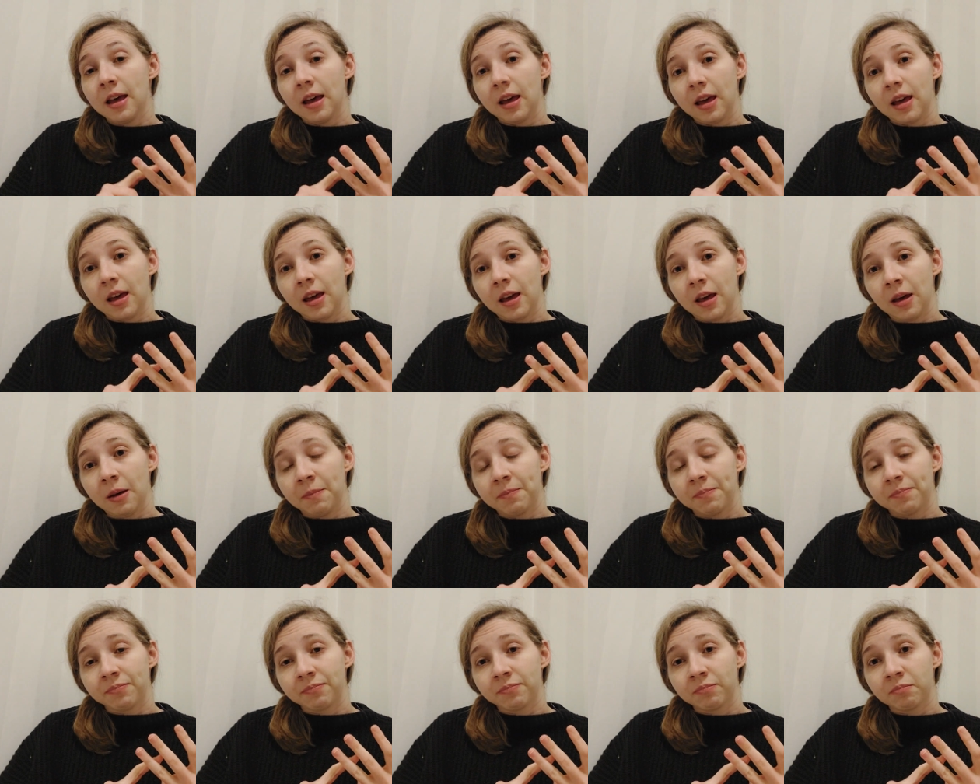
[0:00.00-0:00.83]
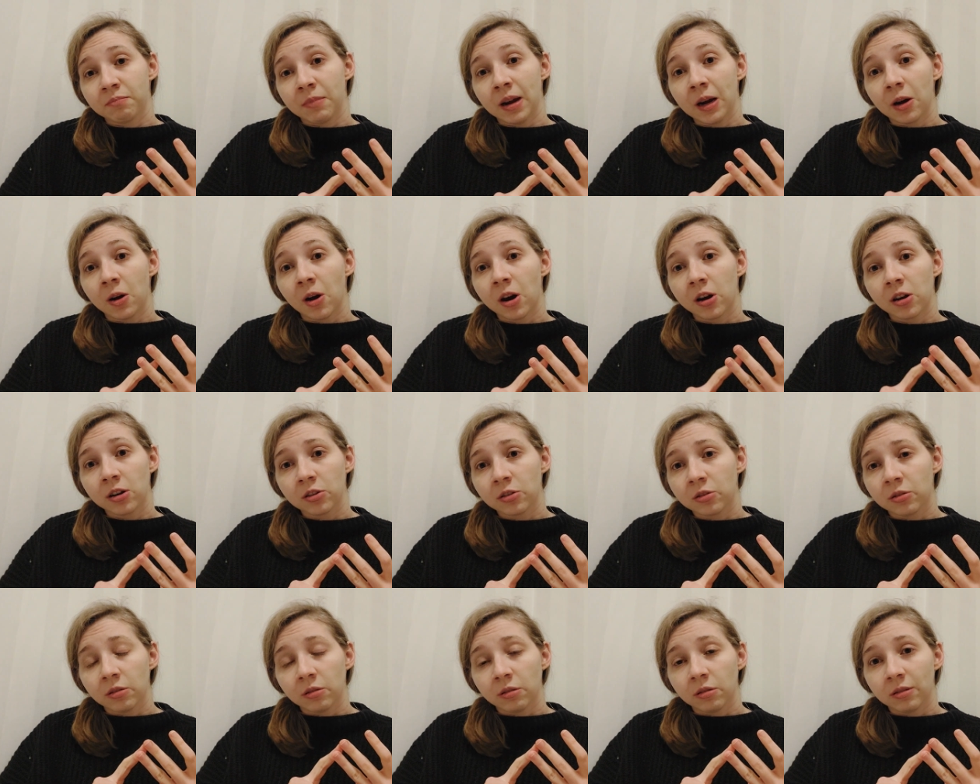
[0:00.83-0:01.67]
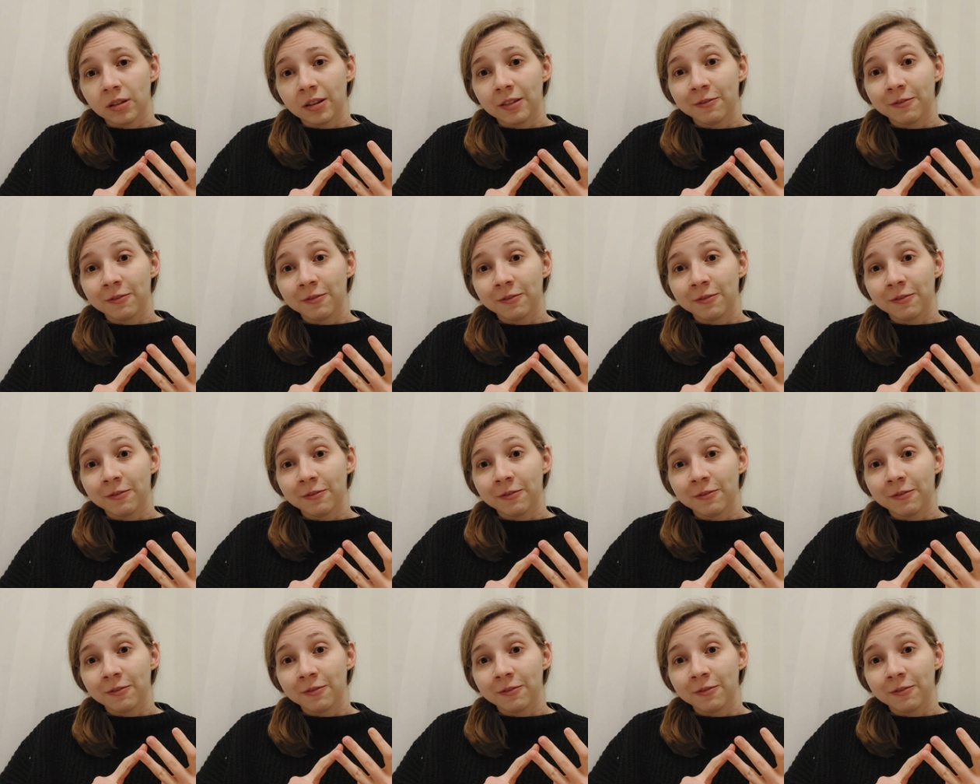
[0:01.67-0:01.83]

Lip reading: myocardial